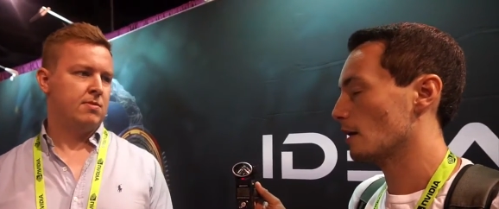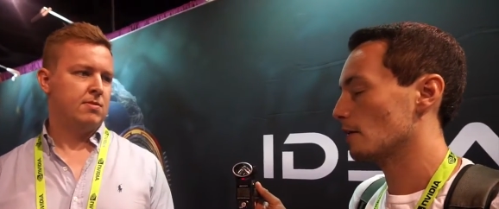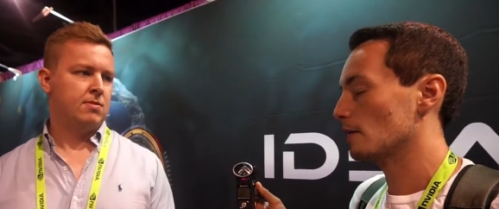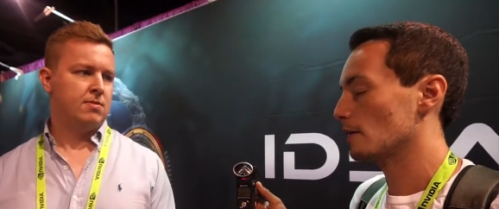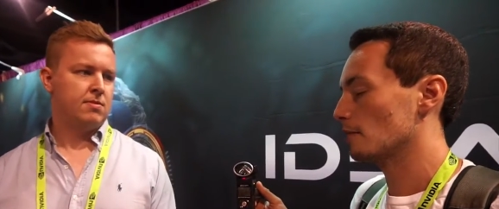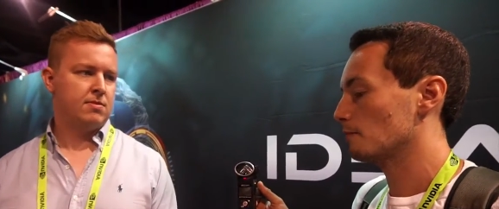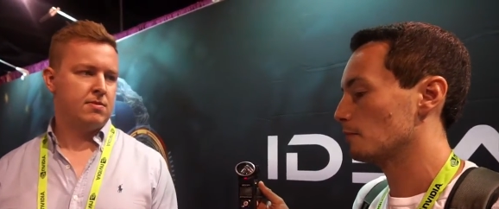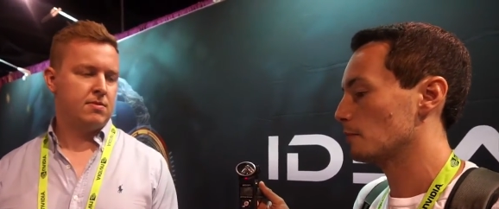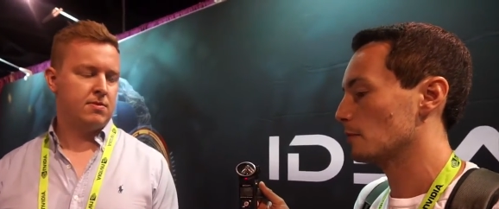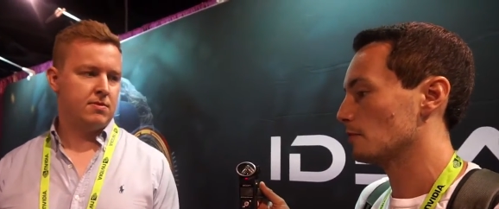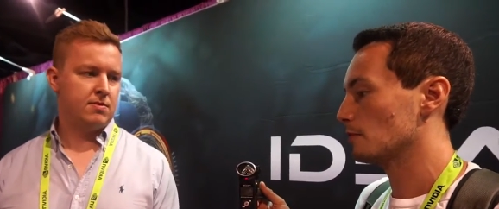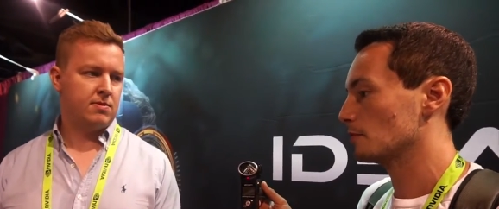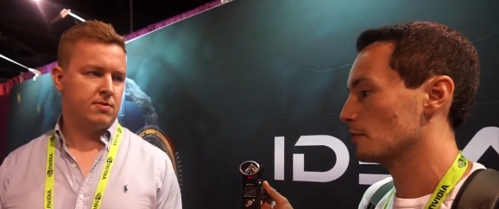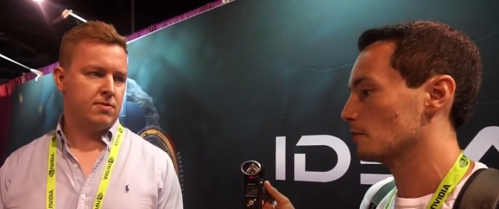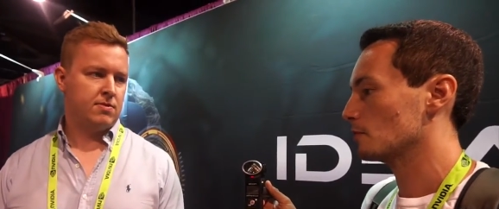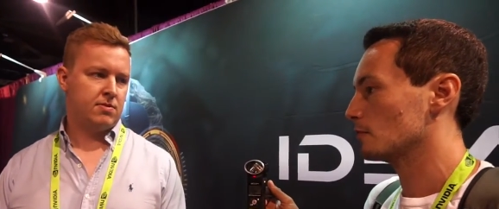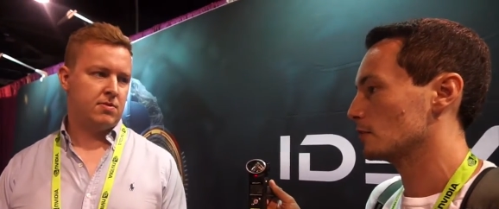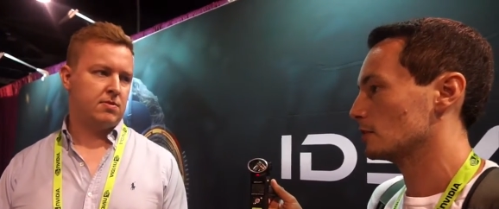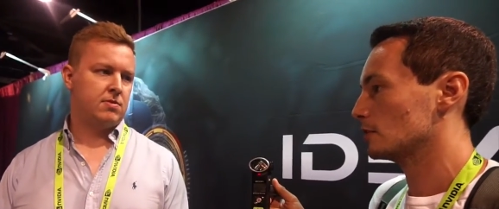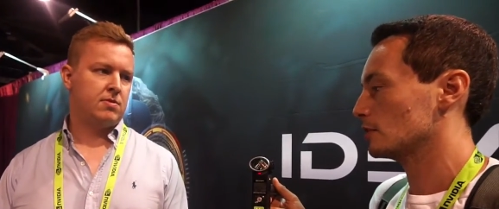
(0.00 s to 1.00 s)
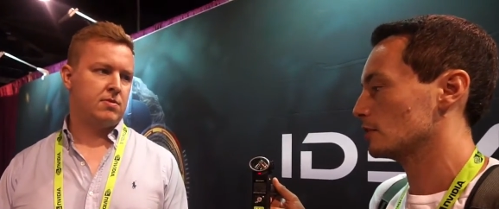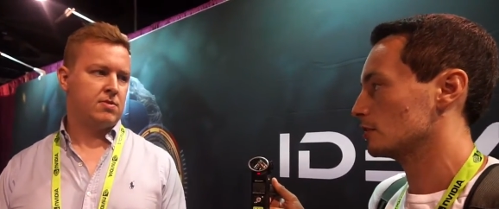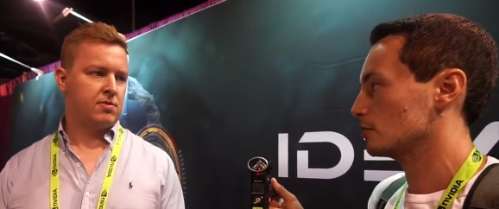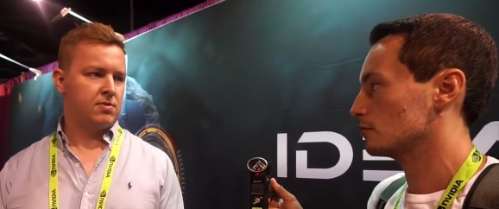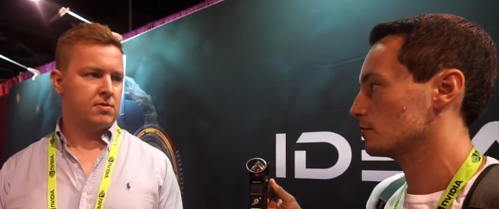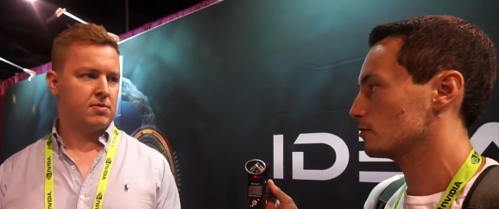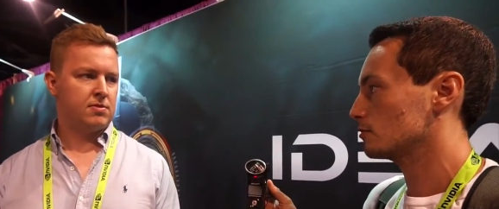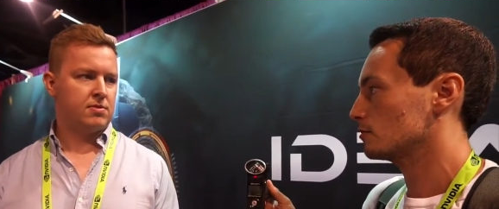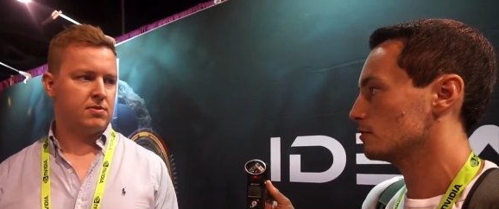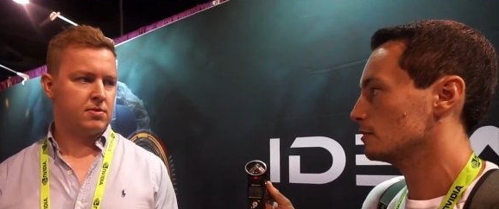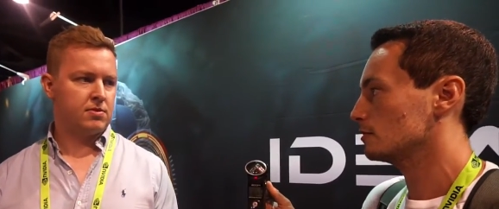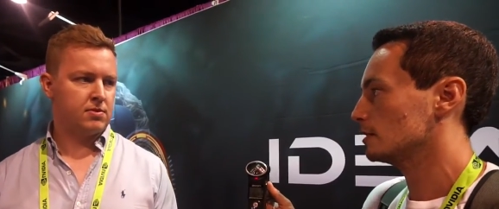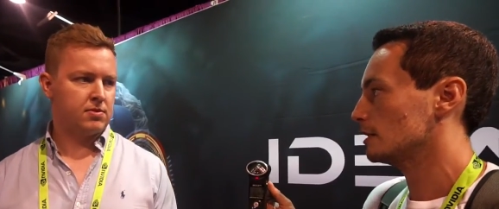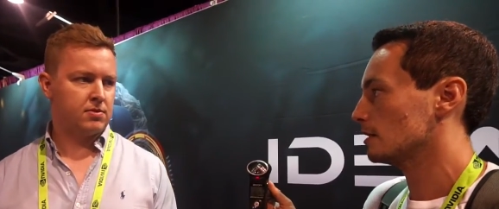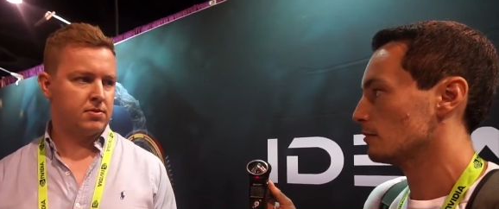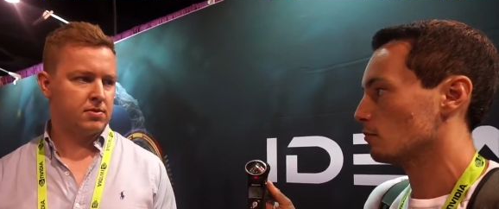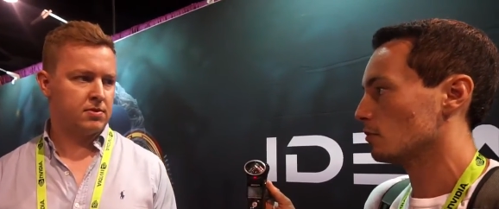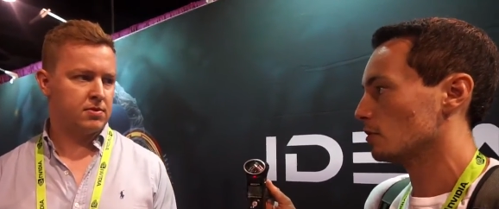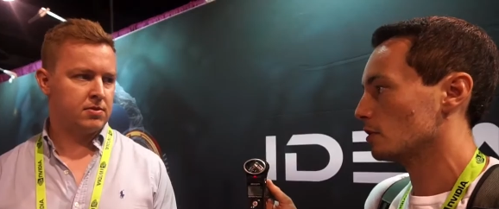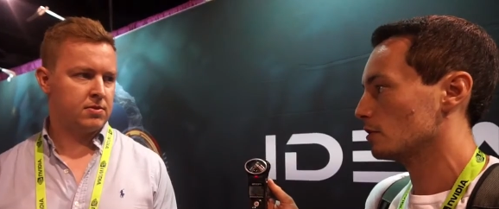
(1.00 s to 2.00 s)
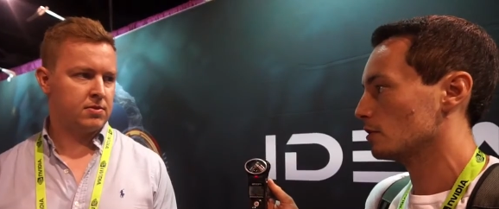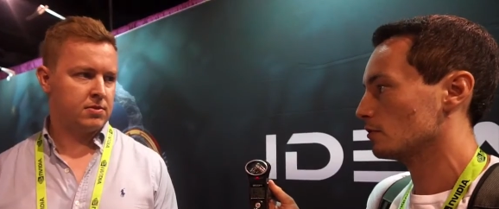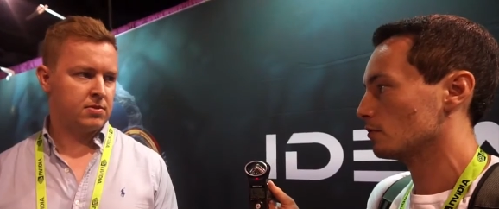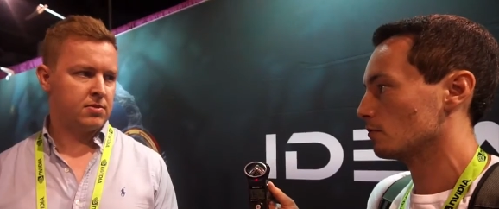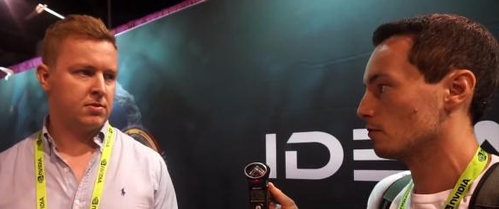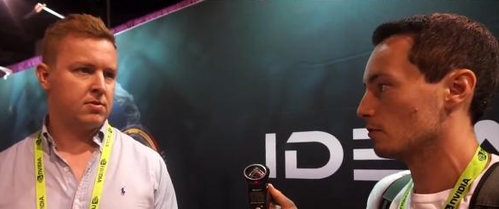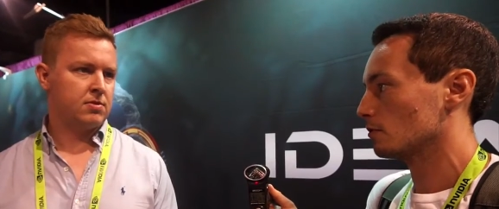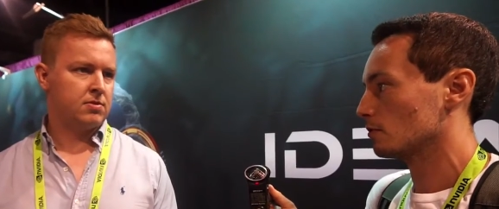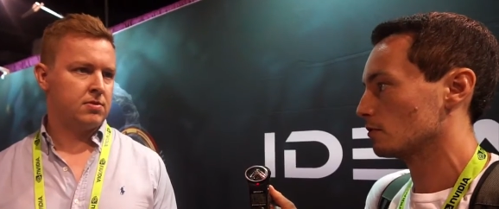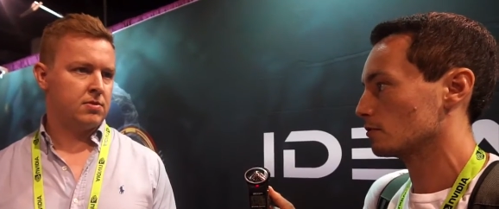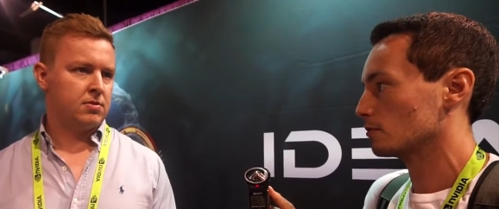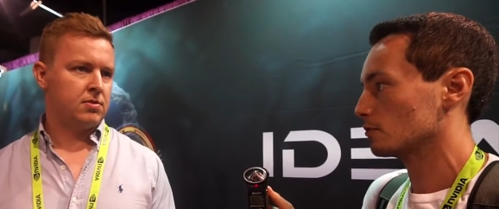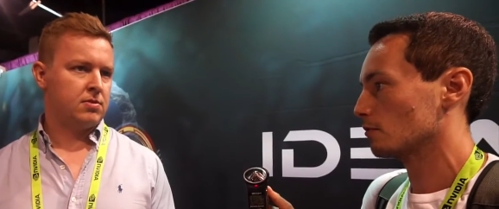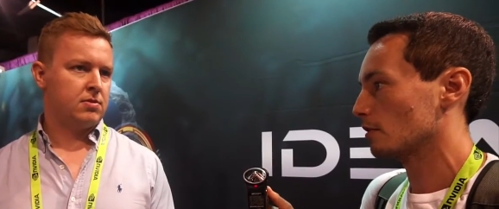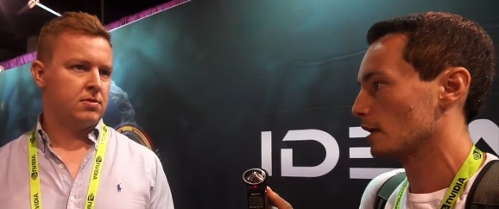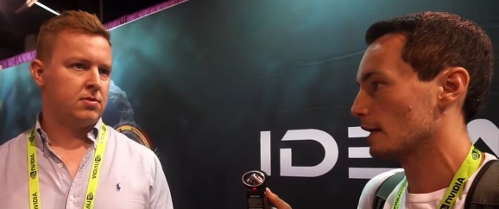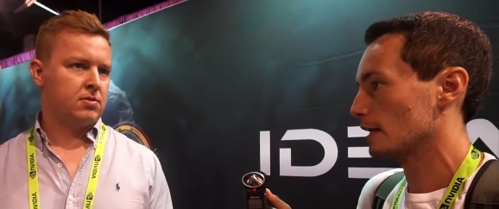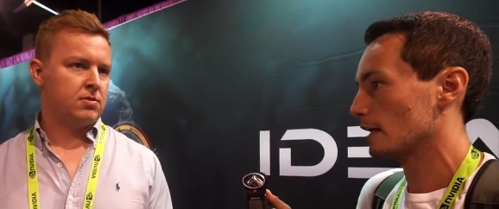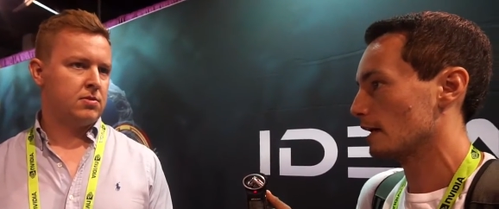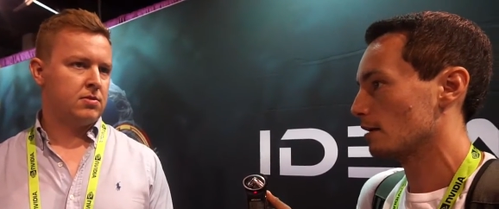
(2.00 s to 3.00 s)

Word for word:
Speaker 1: If someone wanted to get one or try it